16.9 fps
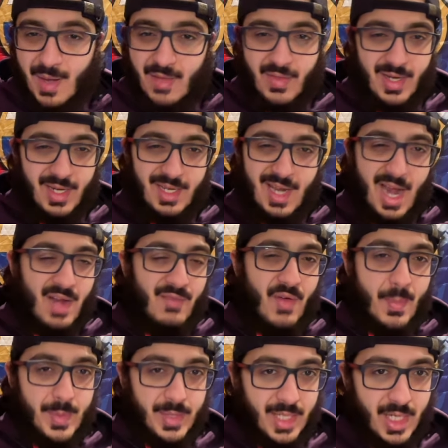I think
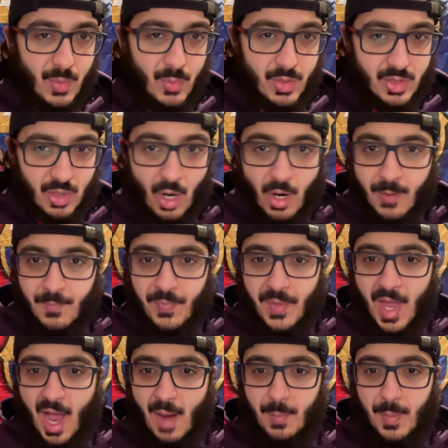95% he will start.
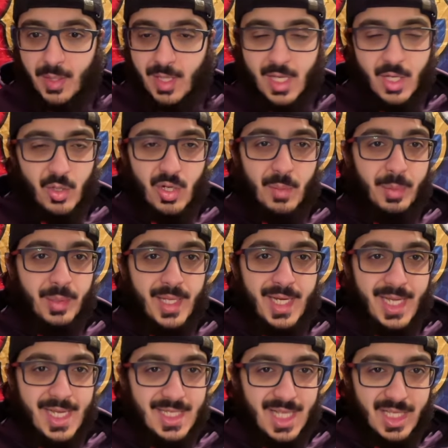Apparently, he could have
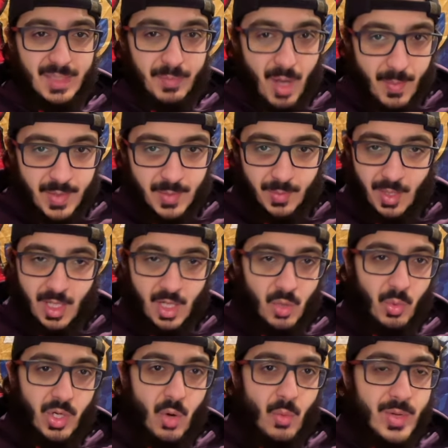played against Las Palmas, but they
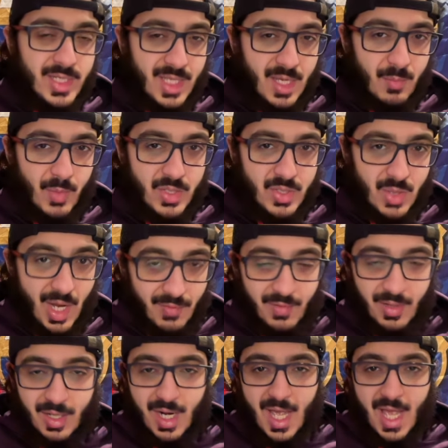didn't want to risk him
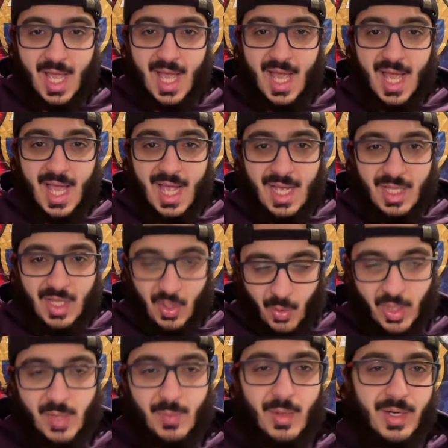whatsoever. The
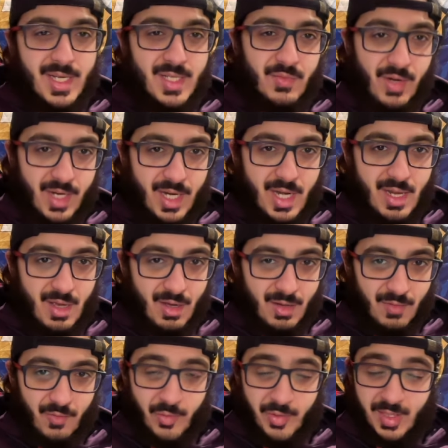question mark is Frankie de
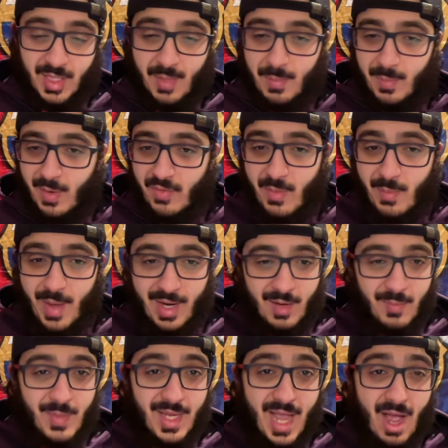Jong. Of course, he's coming off the
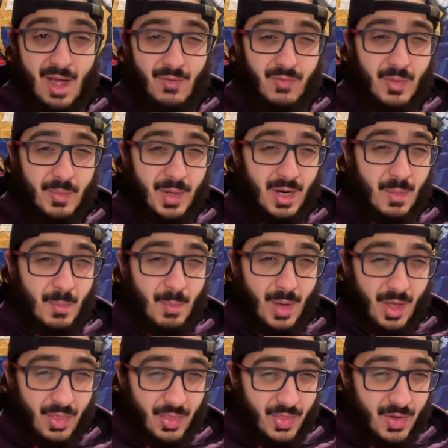back of being out for about a
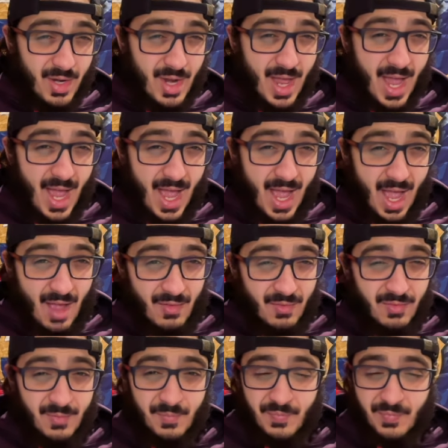month and a
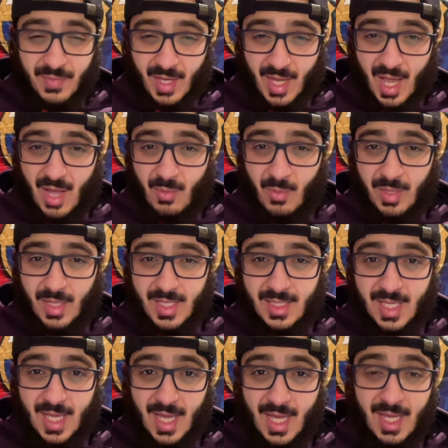half, I want to
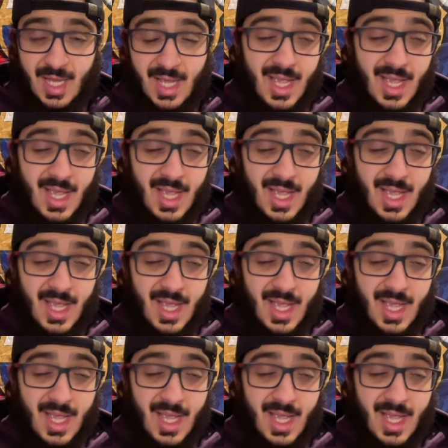say.